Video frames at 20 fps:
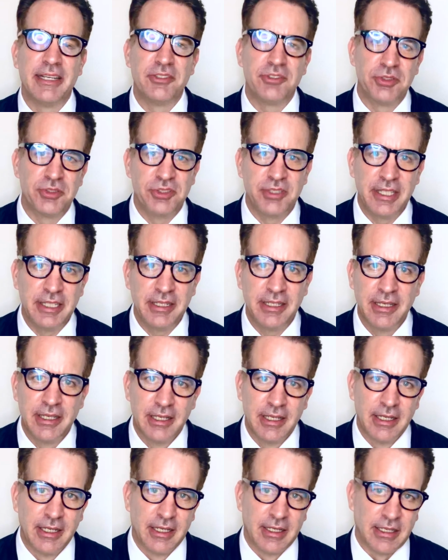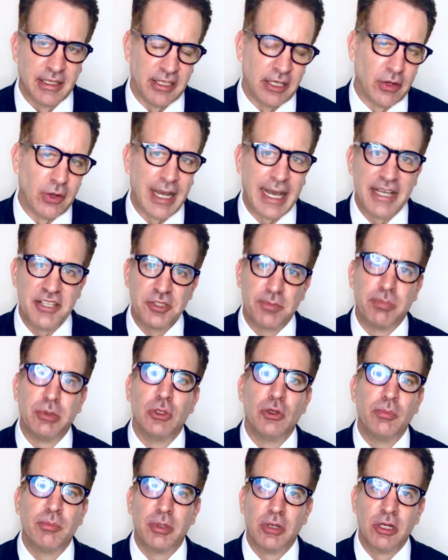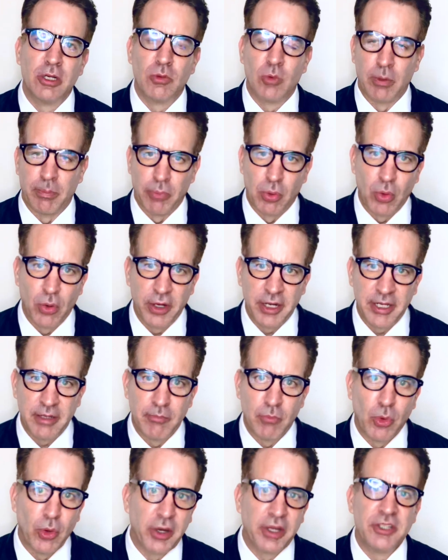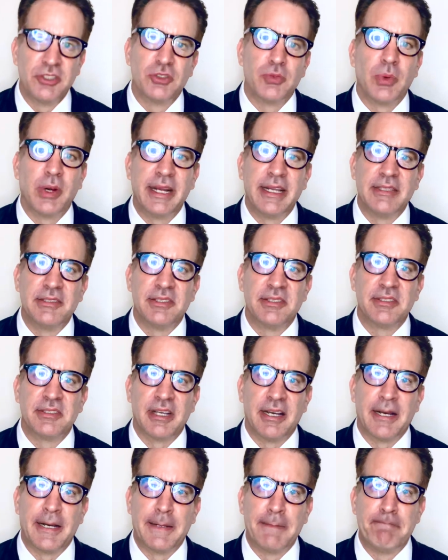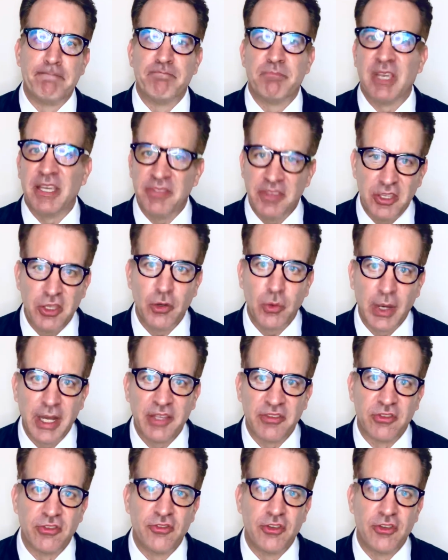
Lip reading: interesting. You know, as Bloomberg reported, mortgage rates in the U.S.